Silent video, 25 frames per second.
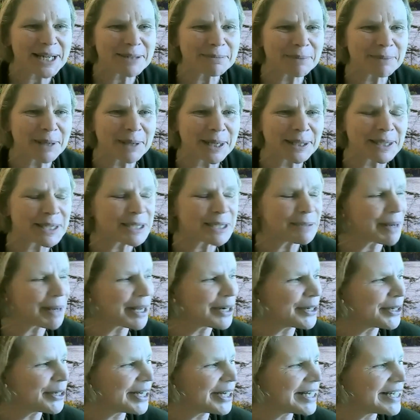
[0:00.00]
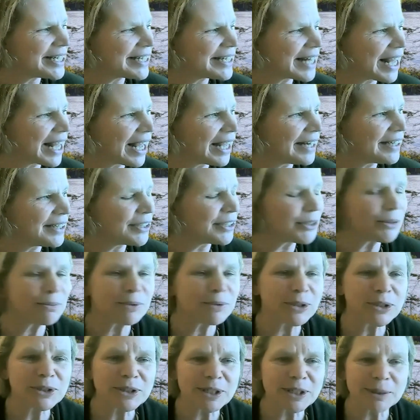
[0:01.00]
explain this better, is that, you know, in
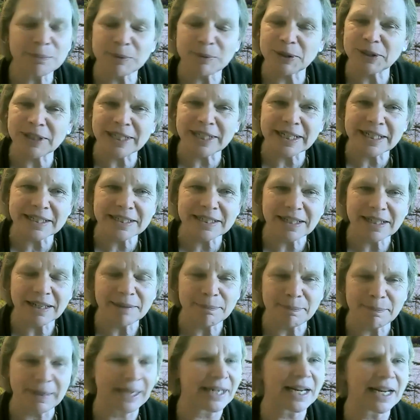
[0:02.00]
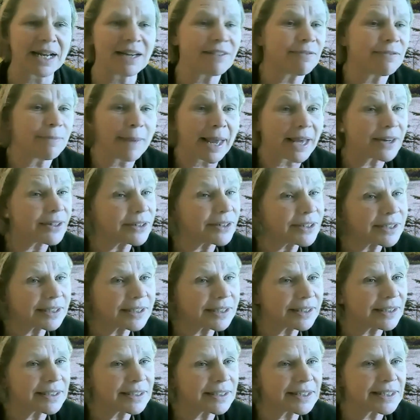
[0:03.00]
rural communities, it may not have mattered
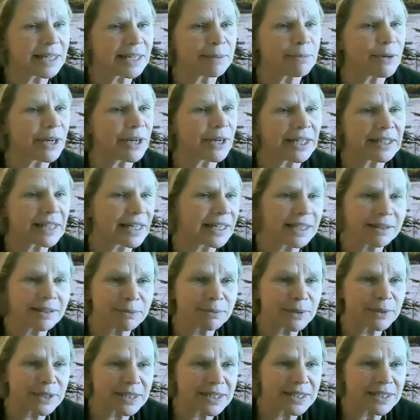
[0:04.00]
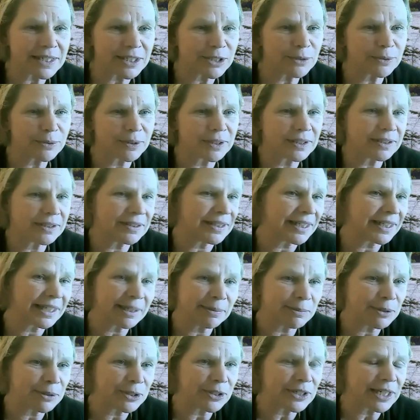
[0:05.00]
in the same way, like it was you were in the
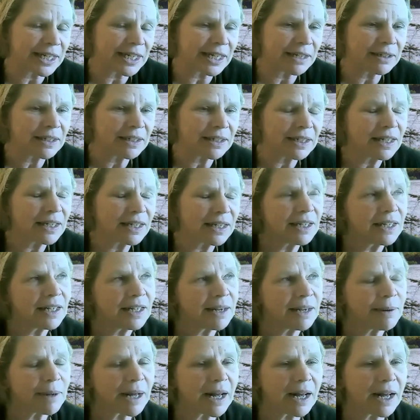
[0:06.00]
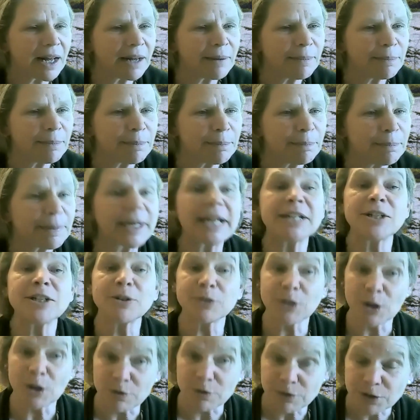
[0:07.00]
community. Um, but I
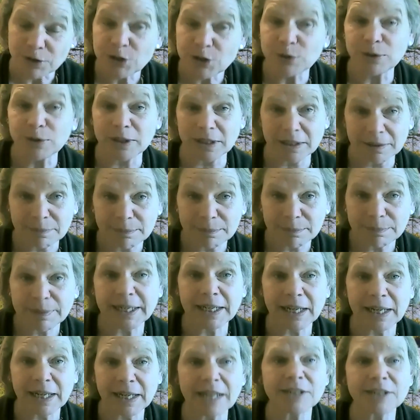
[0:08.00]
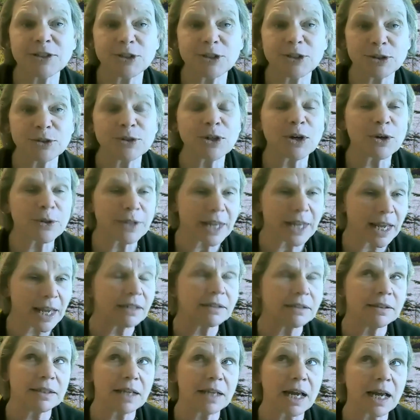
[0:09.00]
don't know for sure. But I, I do know
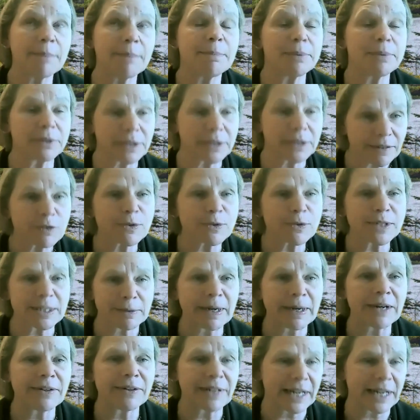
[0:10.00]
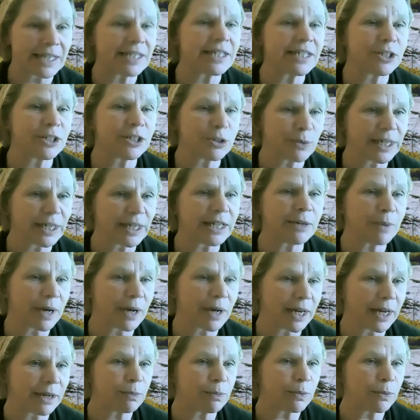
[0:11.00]
that I believe it was around
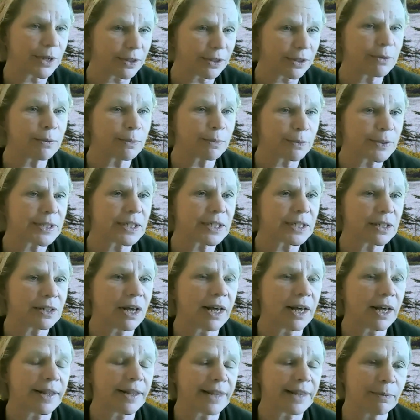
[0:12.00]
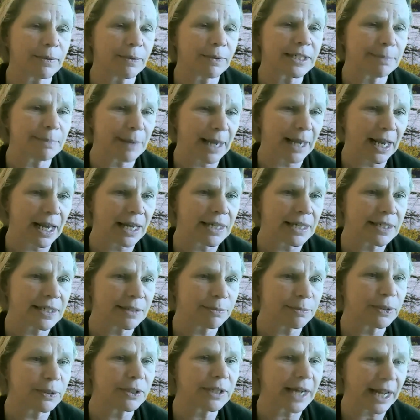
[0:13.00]
1821 where there was a law that was
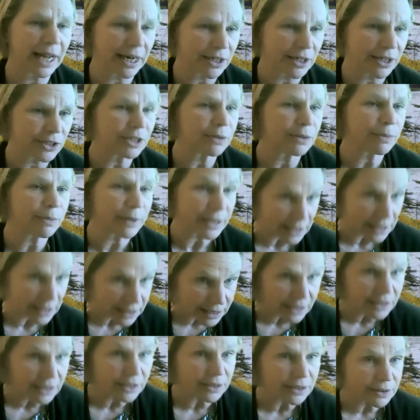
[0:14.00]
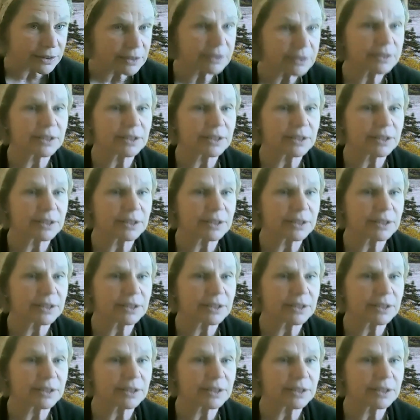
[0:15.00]
passed where it actually was legal